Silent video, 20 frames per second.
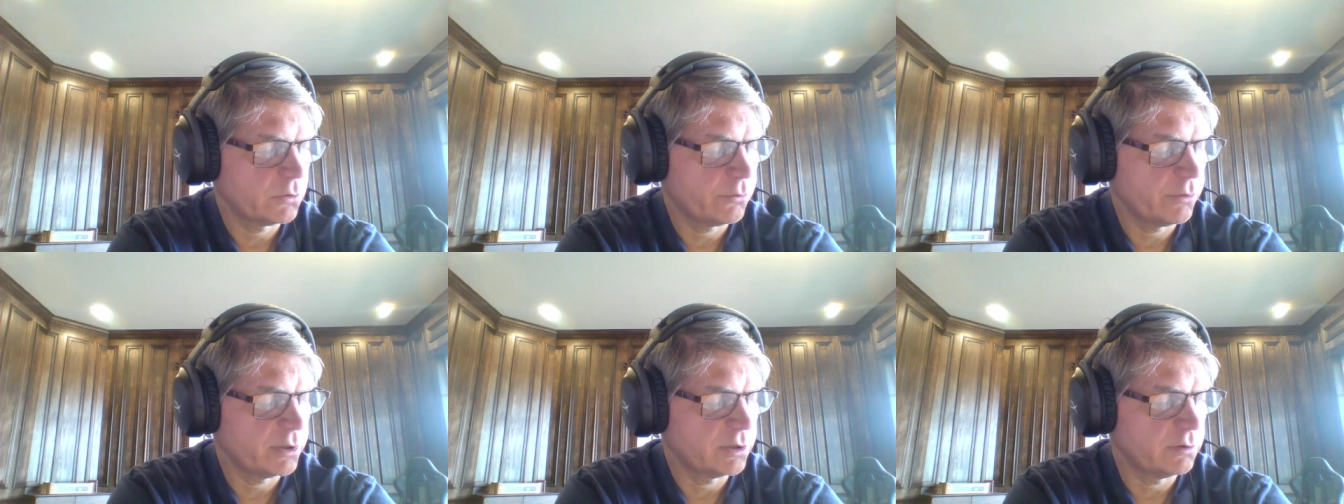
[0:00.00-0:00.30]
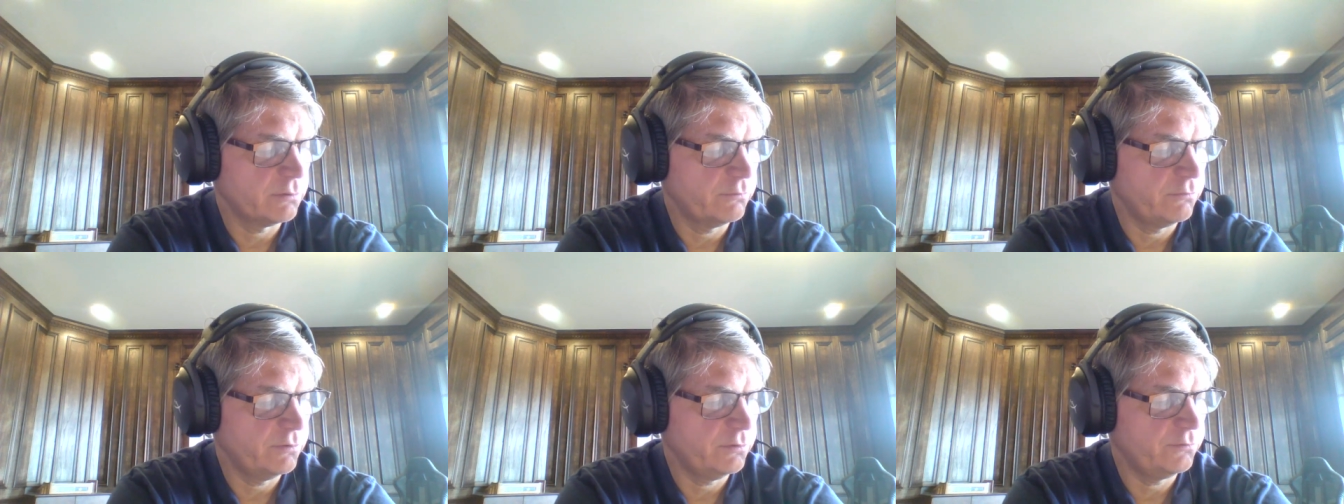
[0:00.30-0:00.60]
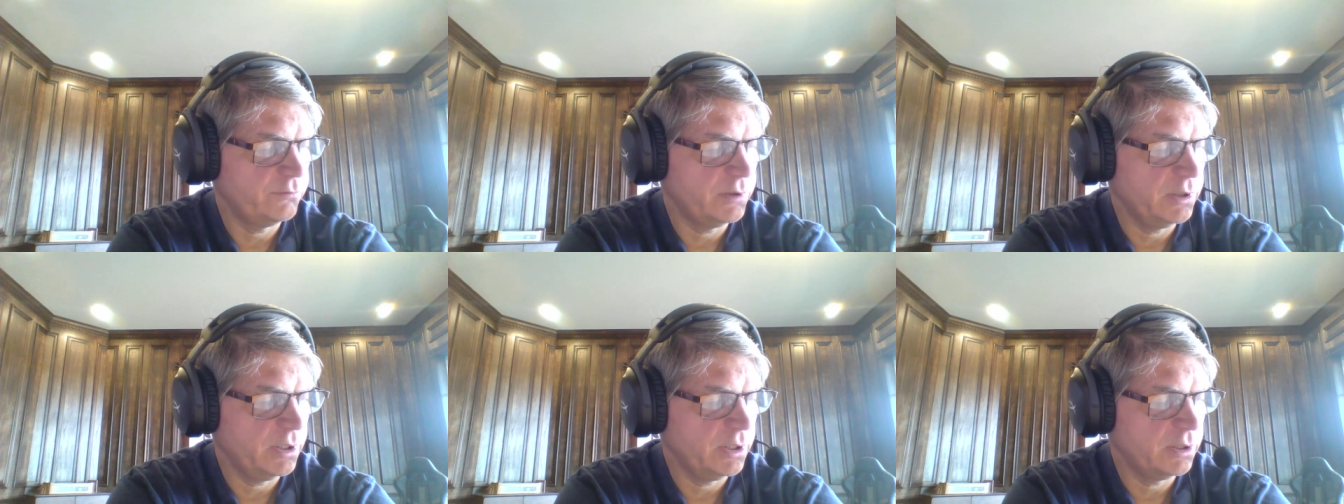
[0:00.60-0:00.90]
Question
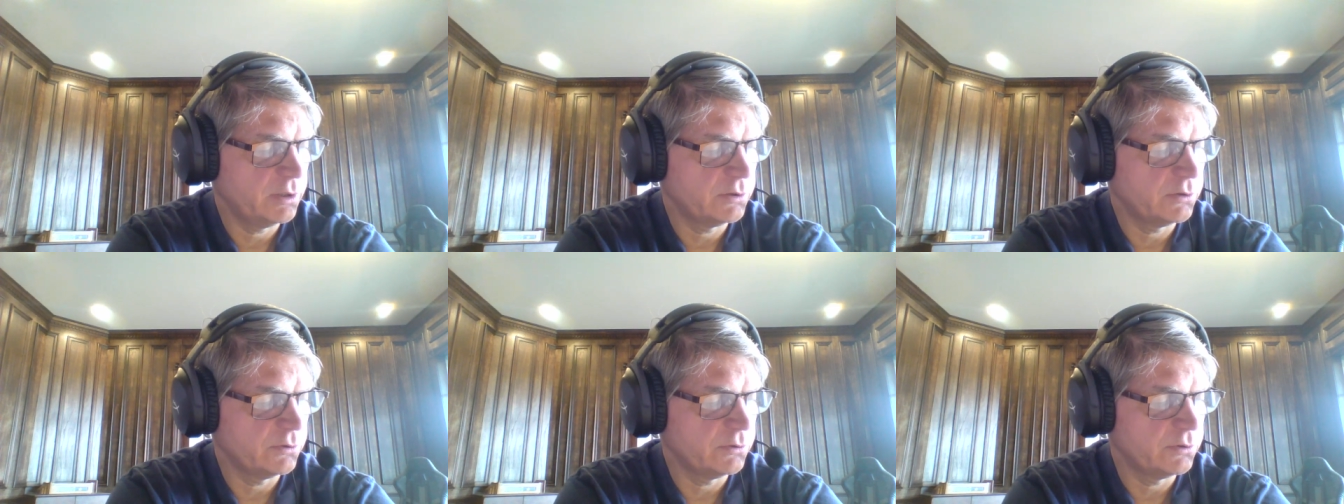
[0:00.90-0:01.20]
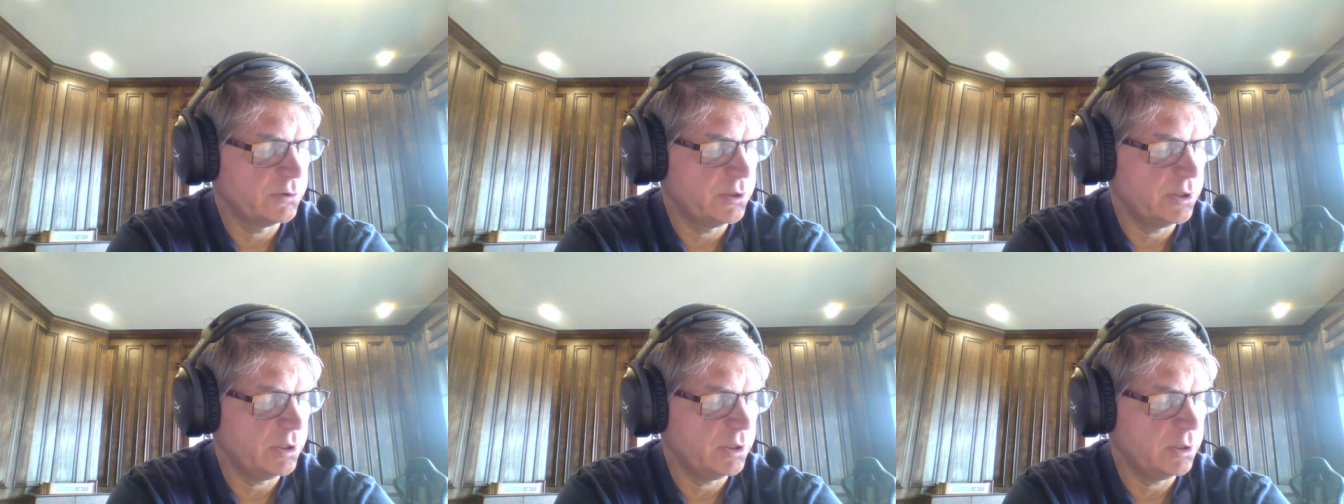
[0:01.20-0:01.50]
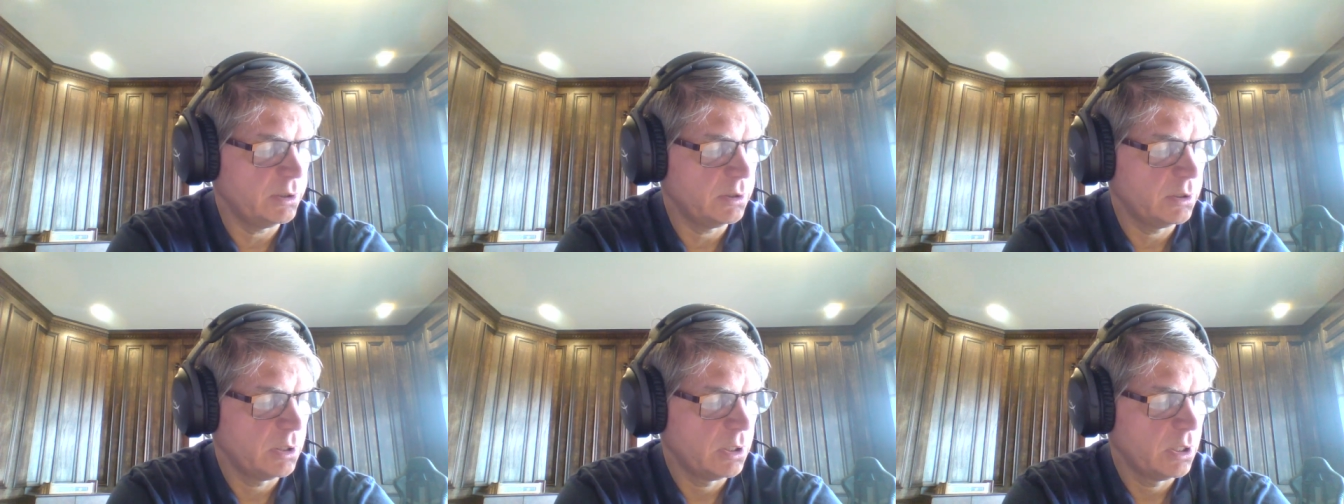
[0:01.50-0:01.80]
50, answer is D.